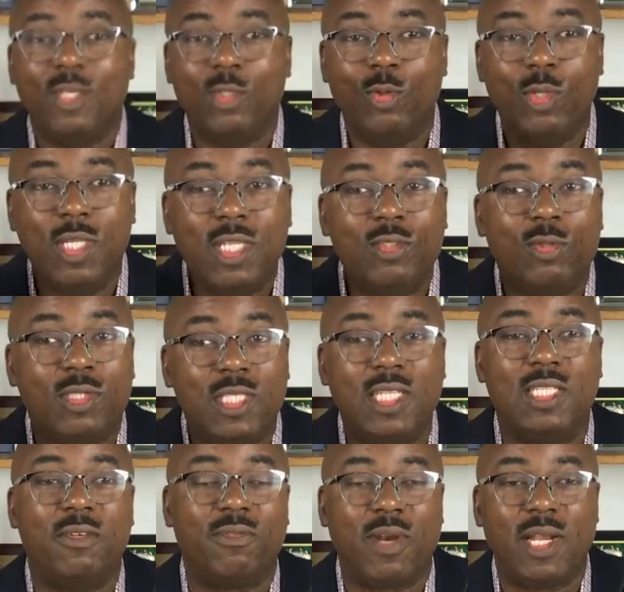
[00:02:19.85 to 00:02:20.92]
you need to
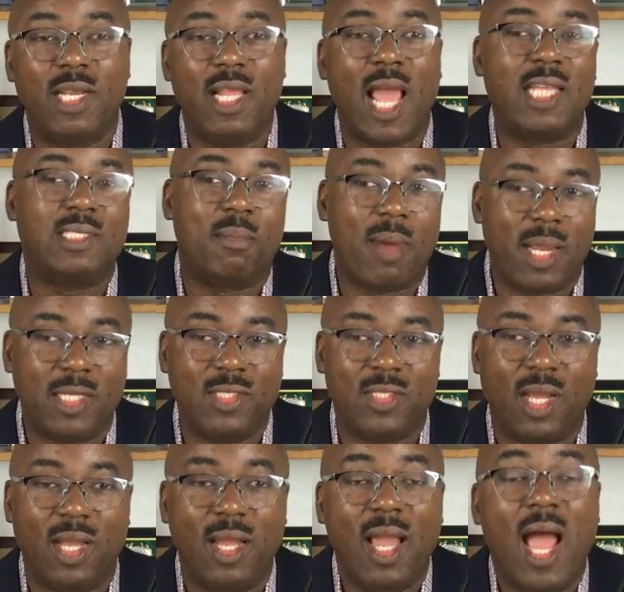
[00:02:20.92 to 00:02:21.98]
think differently as a
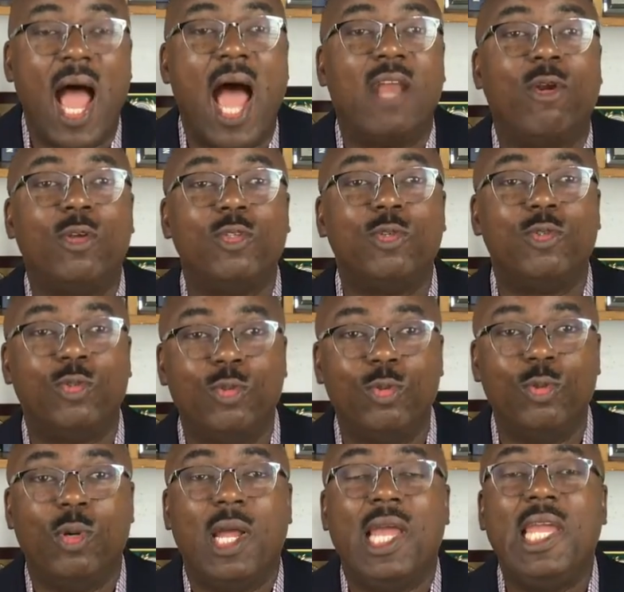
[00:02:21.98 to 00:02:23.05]
manager, and also
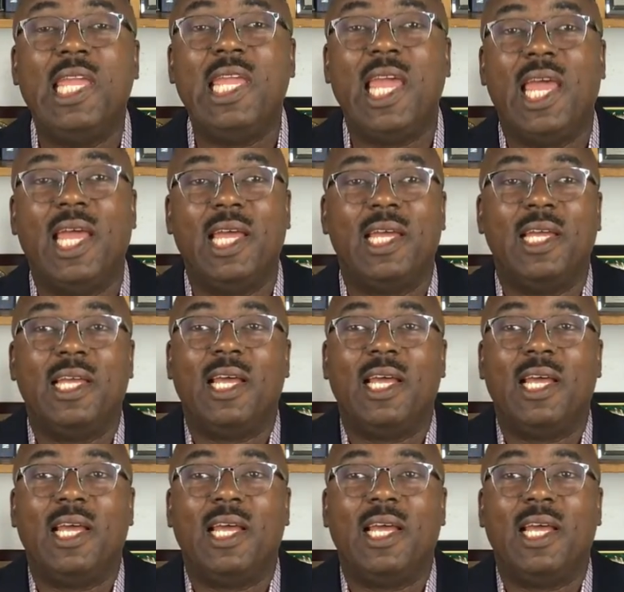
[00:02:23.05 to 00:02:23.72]
too here